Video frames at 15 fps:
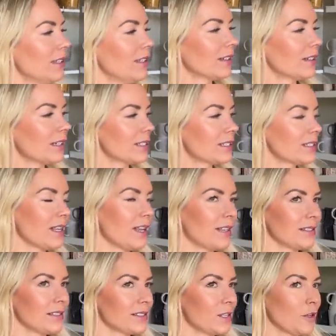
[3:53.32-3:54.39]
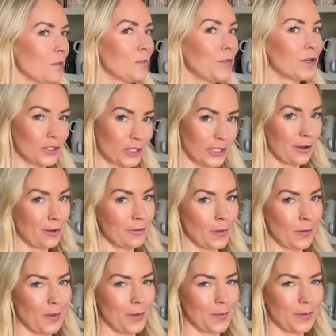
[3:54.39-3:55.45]
youngest son's bookshelf
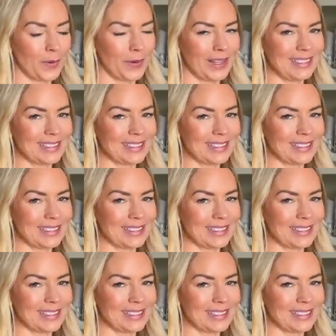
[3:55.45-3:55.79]
at one point.